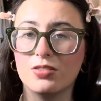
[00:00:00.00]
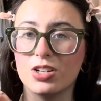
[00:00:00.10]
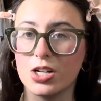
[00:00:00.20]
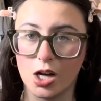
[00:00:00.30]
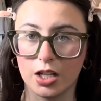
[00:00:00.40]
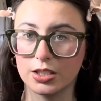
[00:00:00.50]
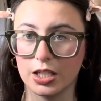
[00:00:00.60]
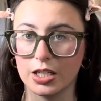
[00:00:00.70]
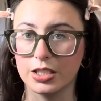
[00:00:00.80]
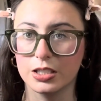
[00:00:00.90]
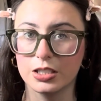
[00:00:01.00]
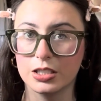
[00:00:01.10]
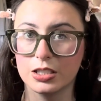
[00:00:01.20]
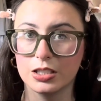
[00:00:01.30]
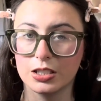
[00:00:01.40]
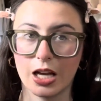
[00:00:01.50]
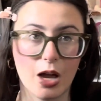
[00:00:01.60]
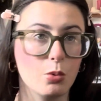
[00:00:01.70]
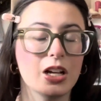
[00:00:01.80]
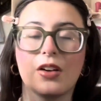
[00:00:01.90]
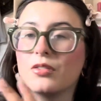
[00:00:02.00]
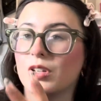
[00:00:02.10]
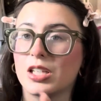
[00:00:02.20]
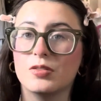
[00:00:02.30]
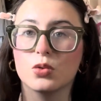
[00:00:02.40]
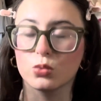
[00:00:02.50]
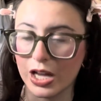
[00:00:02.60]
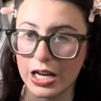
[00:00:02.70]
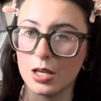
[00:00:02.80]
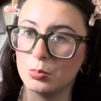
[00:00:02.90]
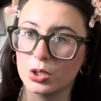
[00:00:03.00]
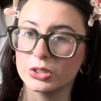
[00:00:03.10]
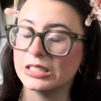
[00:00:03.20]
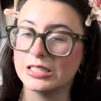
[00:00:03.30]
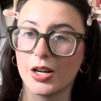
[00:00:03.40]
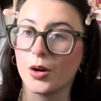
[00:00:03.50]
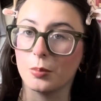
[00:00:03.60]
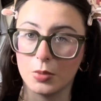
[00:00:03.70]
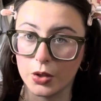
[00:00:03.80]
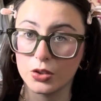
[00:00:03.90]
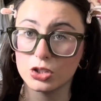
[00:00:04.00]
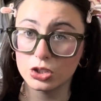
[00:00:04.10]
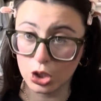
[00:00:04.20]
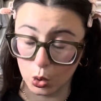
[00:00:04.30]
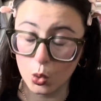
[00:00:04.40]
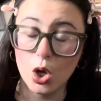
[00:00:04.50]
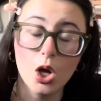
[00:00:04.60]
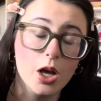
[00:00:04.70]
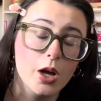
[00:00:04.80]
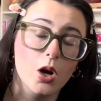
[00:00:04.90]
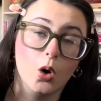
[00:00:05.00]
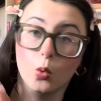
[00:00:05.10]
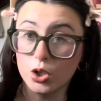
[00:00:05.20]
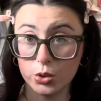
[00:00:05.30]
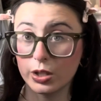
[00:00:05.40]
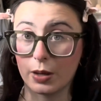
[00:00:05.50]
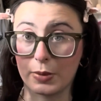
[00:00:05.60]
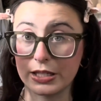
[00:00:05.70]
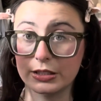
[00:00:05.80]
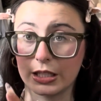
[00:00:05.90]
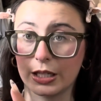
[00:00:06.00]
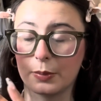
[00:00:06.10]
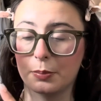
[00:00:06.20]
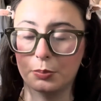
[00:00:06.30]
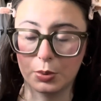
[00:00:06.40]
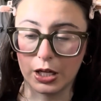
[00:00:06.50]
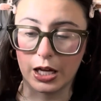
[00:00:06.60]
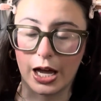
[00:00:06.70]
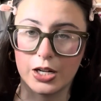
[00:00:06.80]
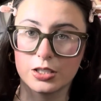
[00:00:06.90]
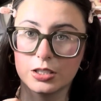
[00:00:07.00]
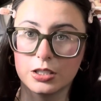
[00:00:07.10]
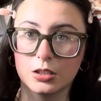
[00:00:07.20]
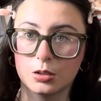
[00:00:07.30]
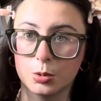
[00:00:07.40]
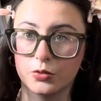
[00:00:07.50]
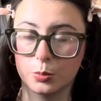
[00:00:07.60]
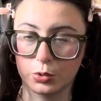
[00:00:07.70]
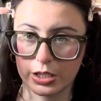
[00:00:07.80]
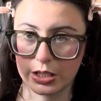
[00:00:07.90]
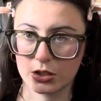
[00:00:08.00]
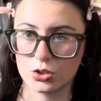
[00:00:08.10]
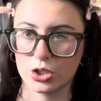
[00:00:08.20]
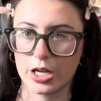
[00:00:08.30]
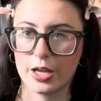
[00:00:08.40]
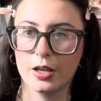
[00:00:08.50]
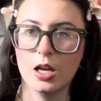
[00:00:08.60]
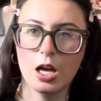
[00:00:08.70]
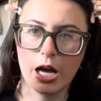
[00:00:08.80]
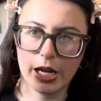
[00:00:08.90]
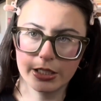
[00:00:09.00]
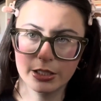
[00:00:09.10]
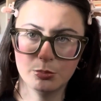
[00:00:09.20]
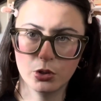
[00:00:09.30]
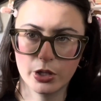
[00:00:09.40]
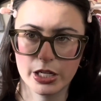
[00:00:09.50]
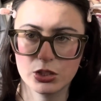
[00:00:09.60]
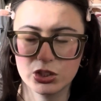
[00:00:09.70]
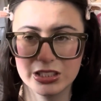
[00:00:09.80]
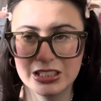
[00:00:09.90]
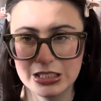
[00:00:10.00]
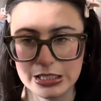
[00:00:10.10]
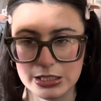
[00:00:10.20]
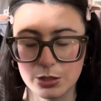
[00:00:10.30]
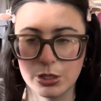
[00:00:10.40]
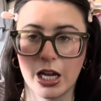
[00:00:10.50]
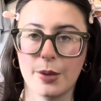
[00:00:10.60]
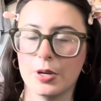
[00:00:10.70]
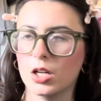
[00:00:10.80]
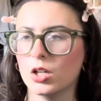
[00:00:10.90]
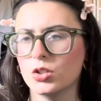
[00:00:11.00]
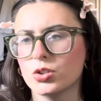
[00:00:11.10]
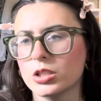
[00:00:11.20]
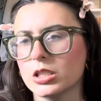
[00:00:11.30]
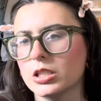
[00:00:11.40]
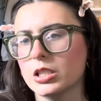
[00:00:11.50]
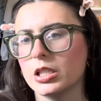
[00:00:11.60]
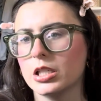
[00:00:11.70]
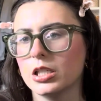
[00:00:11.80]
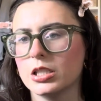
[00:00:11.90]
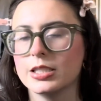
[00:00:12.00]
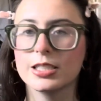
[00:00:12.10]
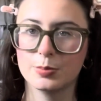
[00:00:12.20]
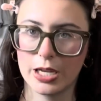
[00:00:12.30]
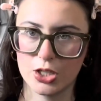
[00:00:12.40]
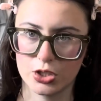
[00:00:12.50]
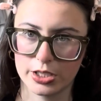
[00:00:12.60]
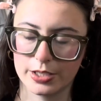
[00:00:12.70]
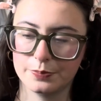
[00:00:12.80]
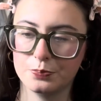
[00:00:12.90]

not done. I wouldn't have even read 8 books an entire month. So we're doing amazing, but I just needed a little bit of a break yesterday. I did progress just a teensy bit. I'm 106 pages in.